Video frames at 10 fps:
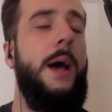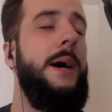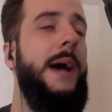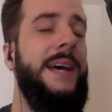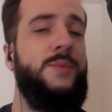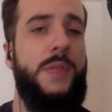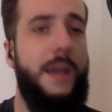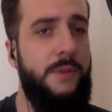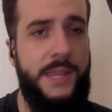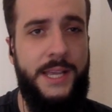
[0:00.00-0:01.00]
As with
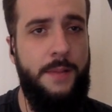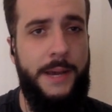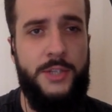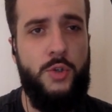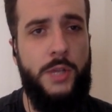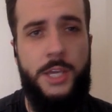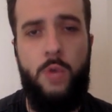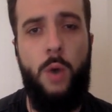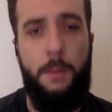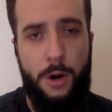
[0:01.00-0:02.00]
everything in the Master League,
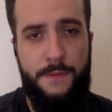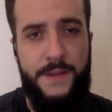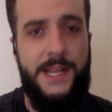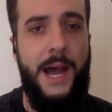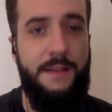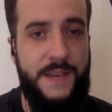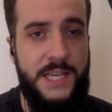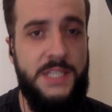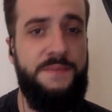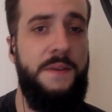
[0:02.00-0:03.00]
you want perfect
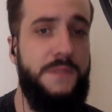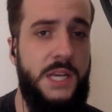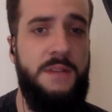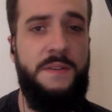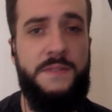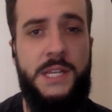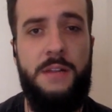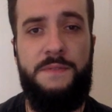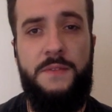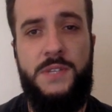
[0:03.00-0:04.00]
IVs, 15, 15,
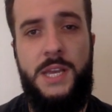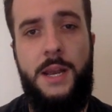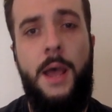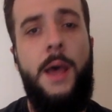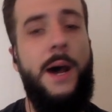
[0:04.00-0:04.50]
and 15.